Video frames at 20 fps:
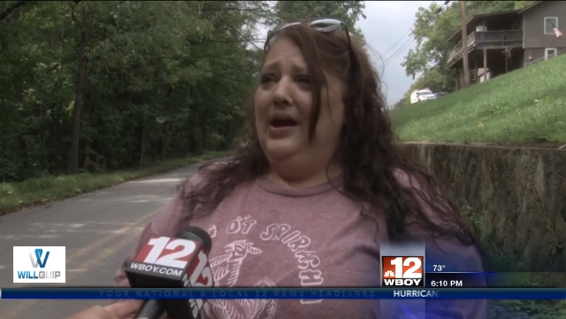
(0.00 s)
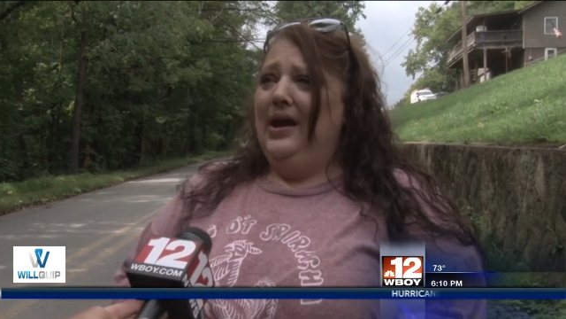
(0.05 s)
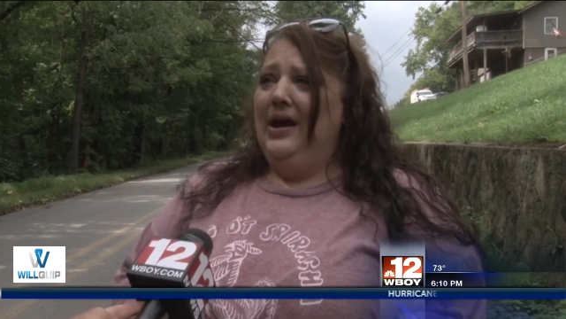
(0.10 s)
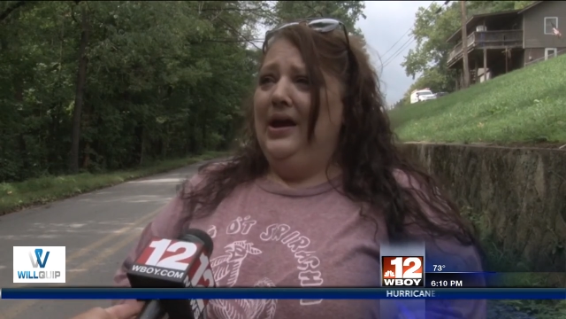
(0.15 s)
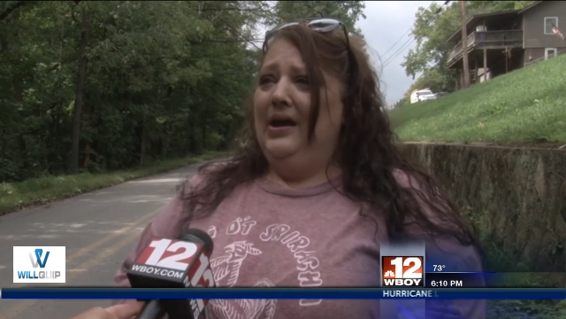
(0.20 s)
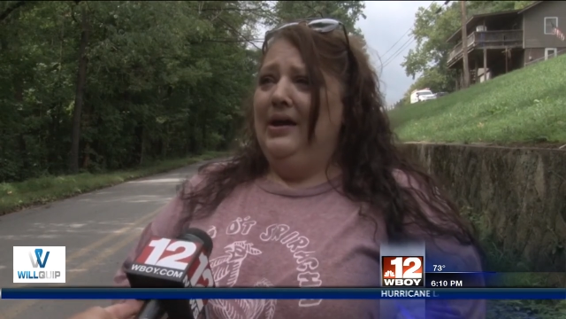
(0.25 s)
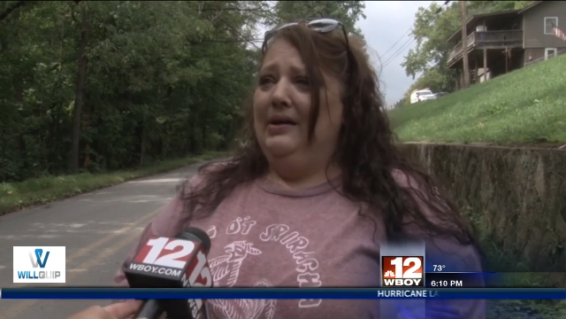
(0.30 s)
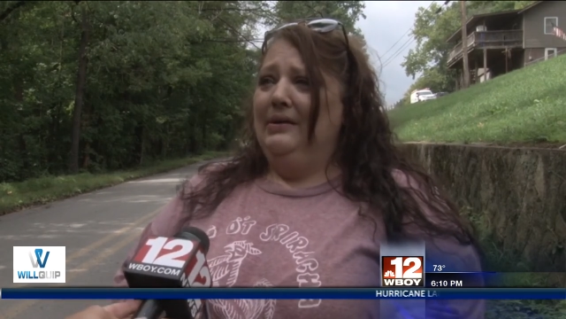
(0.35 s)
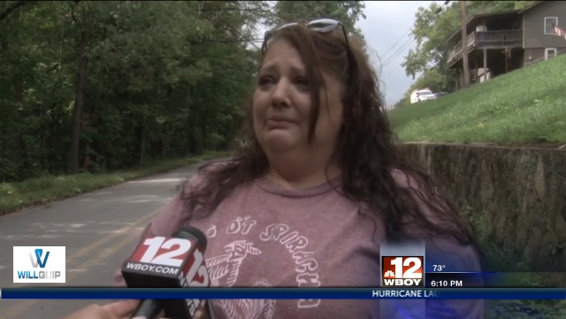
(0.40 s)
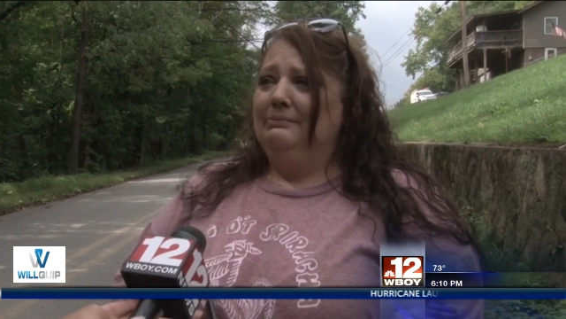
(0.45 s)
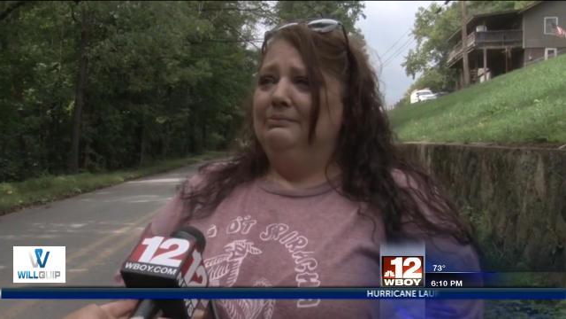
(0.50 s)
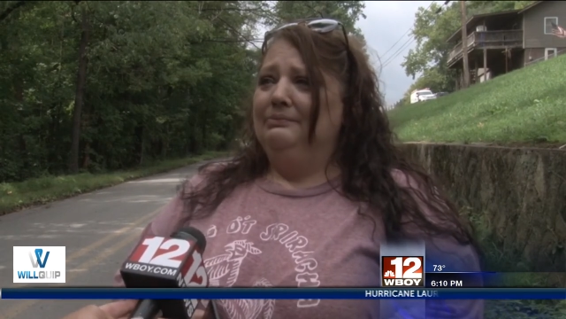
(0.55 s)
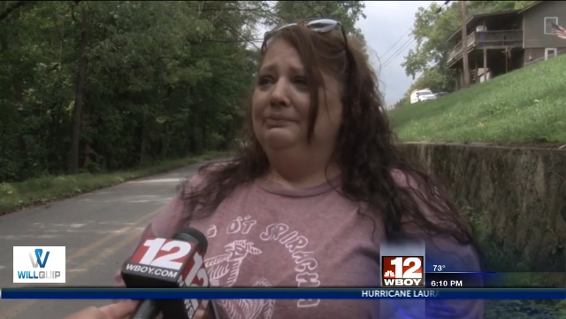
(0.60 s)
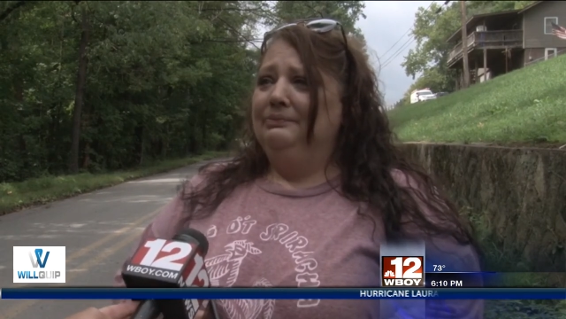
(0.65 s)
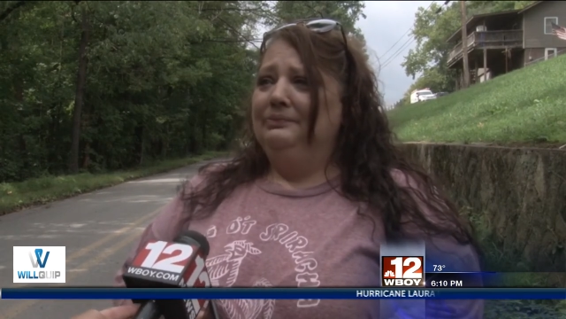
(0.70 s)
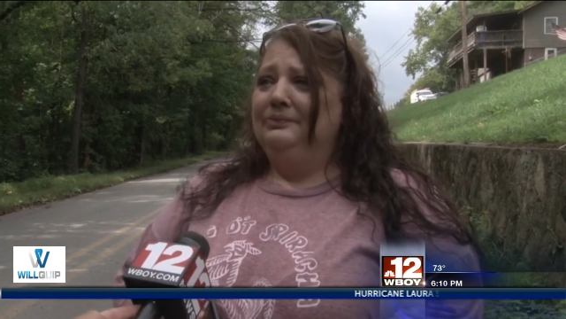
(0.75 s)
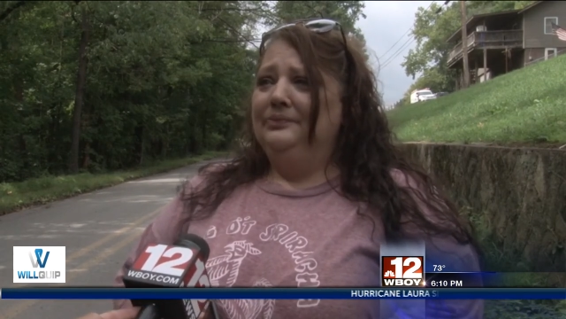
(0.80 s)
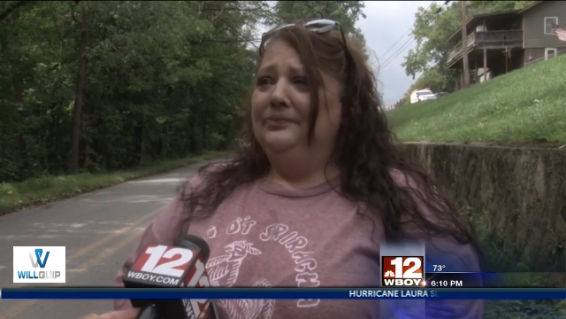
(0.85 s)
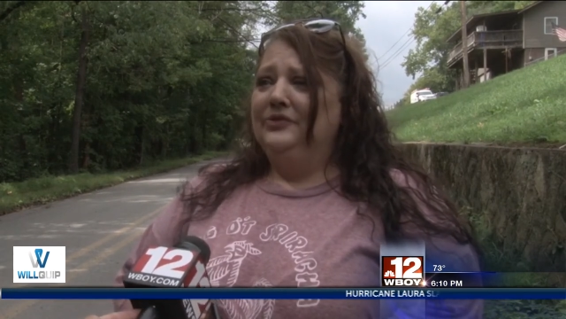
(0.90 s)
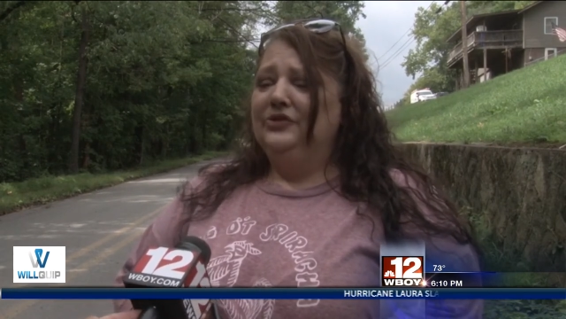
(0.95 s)
Um,
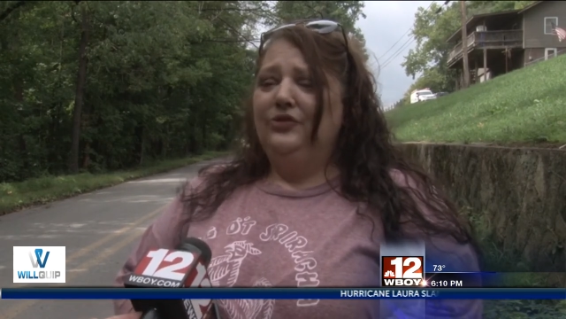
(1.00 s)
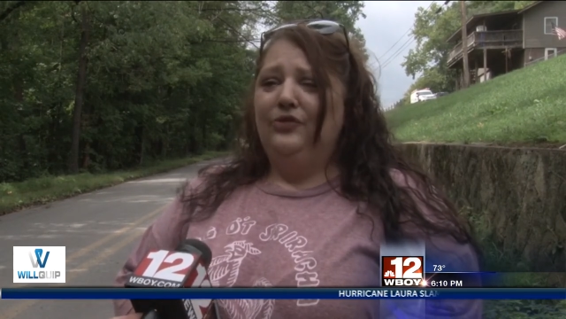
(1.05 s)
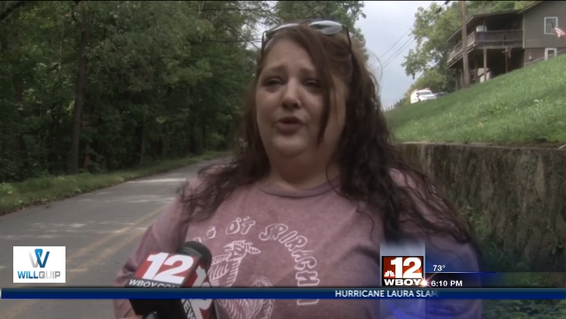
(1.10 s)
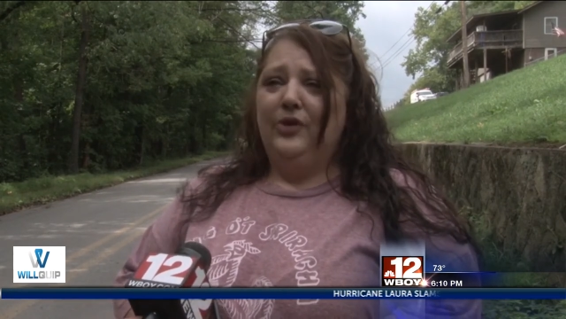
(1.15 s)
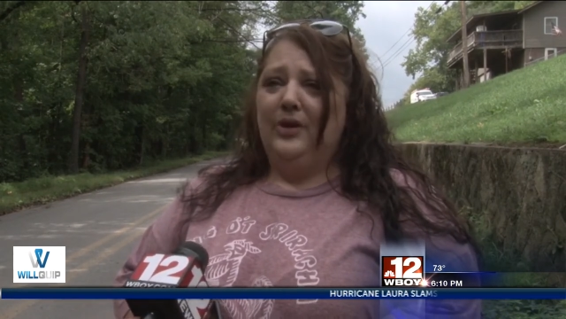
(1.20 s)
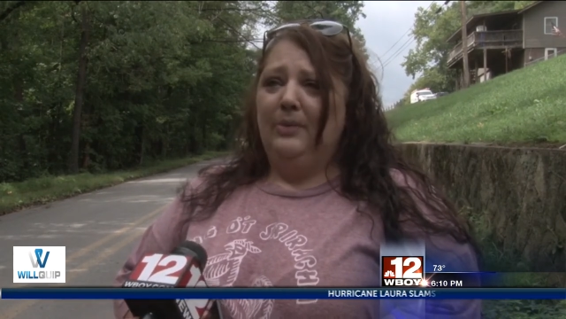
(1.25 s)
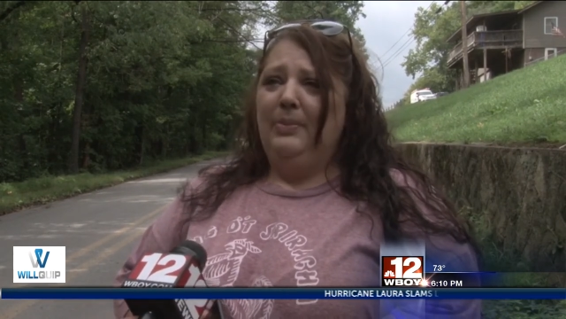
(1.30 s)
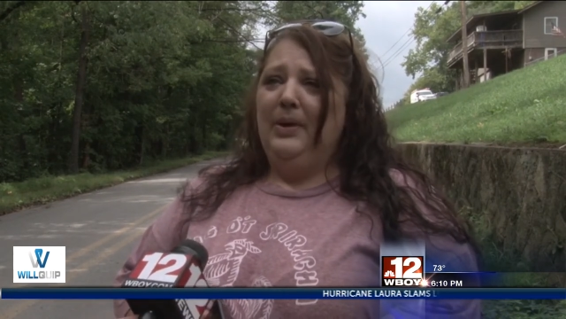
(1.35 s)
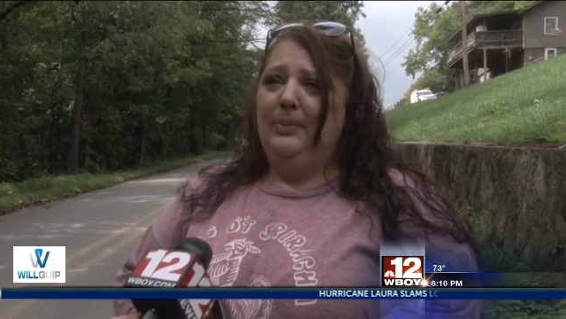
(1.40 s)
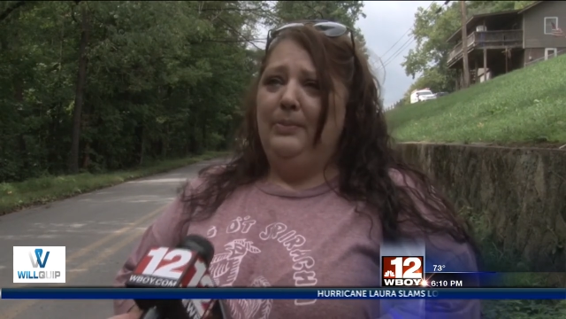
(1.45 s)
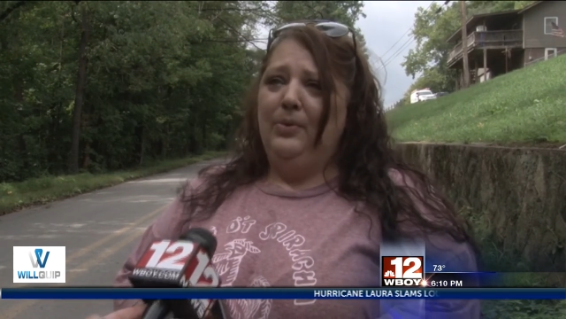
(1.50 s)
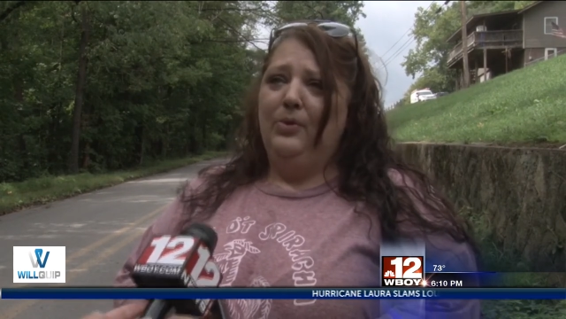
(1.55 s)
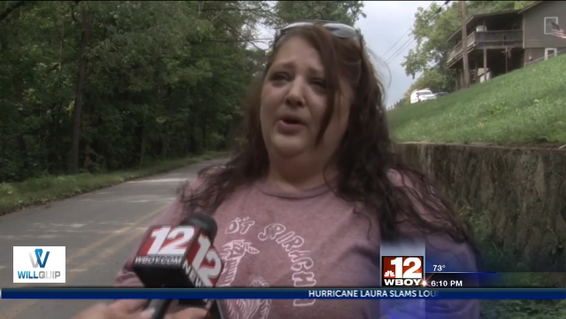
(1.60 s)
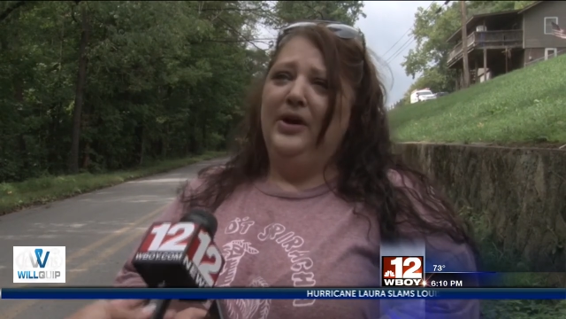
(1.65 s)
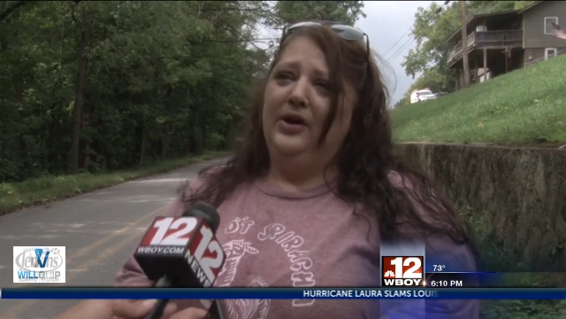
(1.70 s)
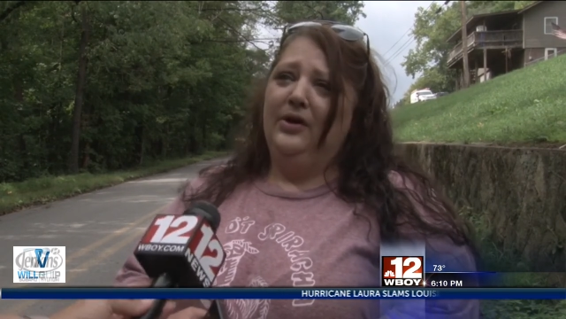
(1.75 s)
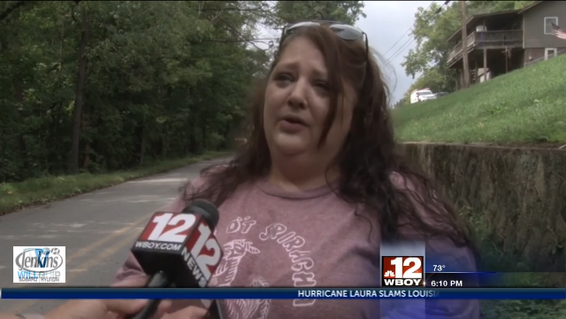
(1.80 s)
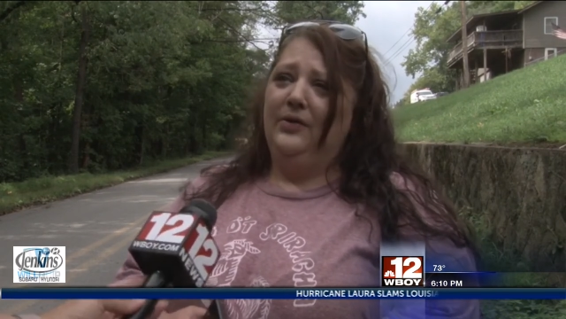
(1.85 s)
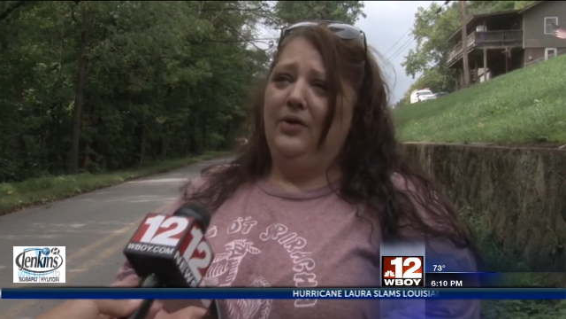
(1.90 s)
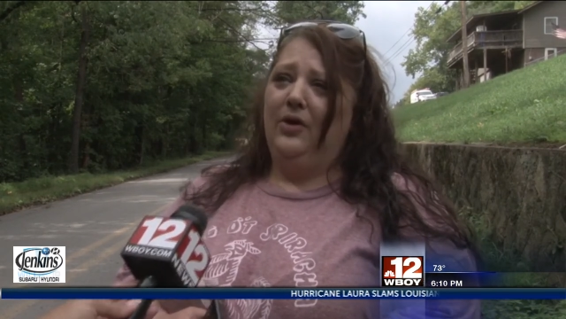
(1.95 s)
for the people
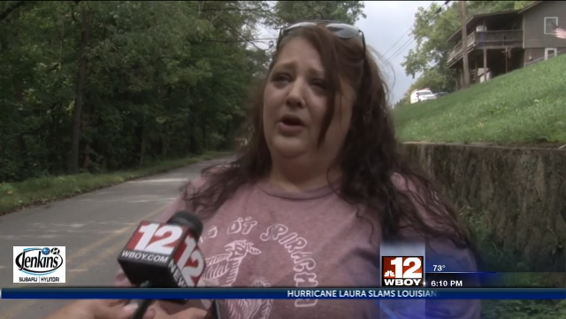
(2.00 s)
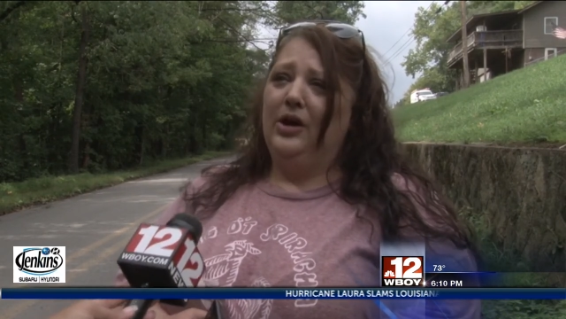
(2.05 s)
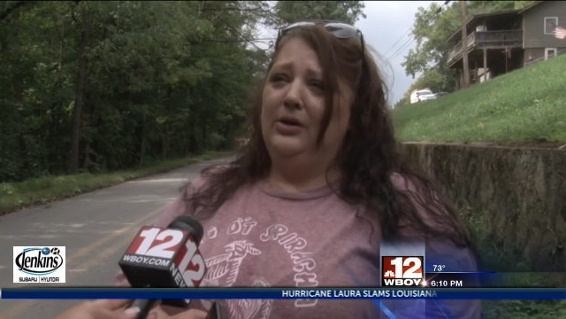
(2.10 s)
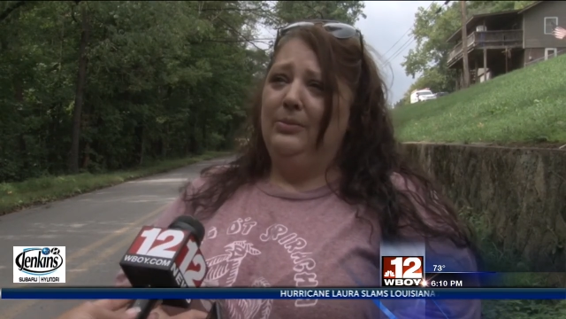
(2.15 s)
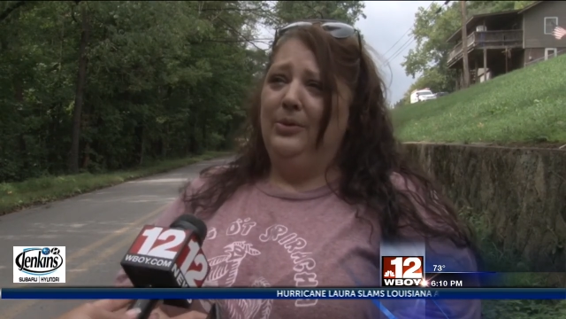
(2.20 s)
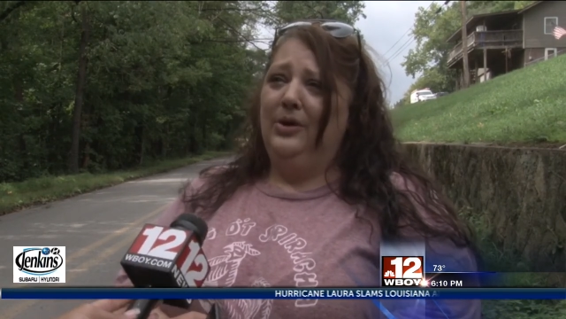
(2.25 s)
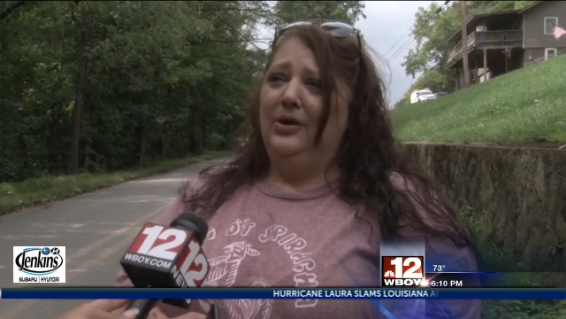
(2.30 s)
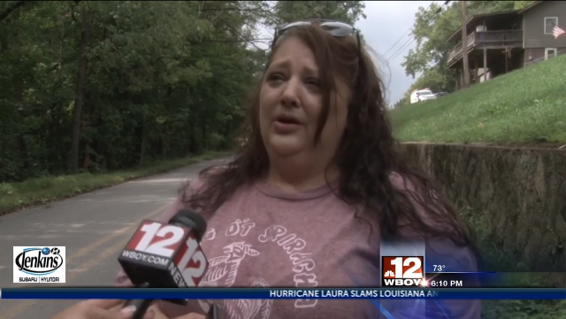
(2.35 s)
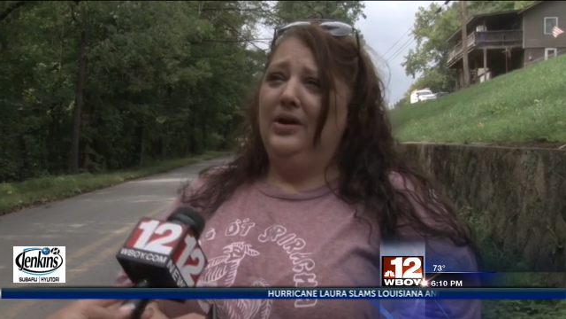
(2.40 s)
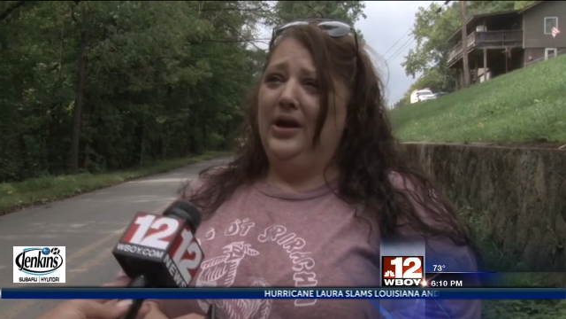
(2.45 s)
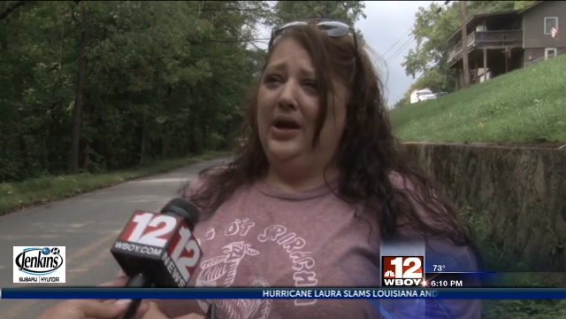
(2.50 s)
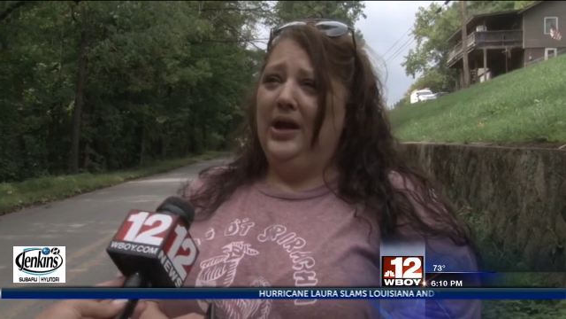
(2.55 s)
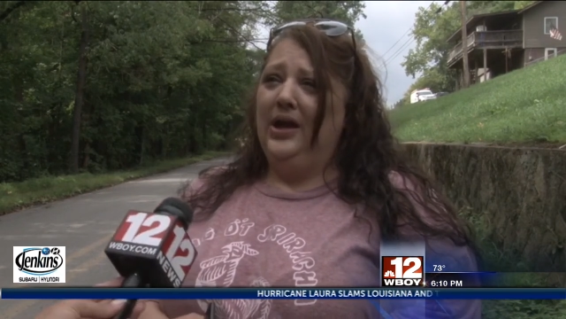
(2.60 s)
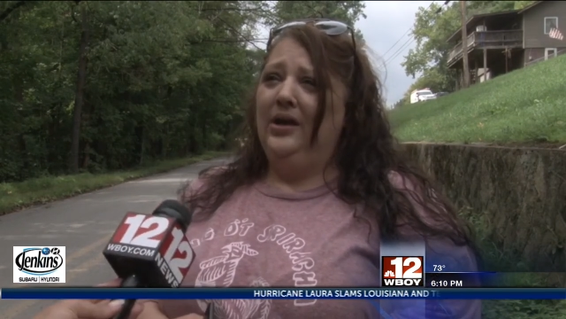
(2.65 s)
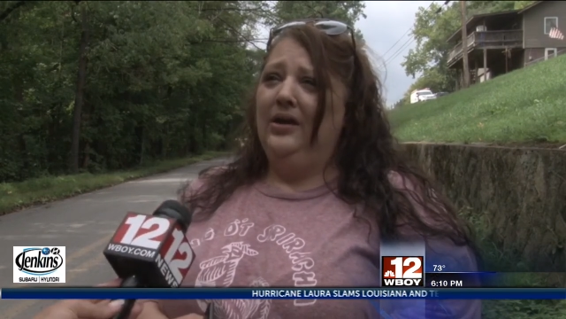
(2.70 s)
here in our community.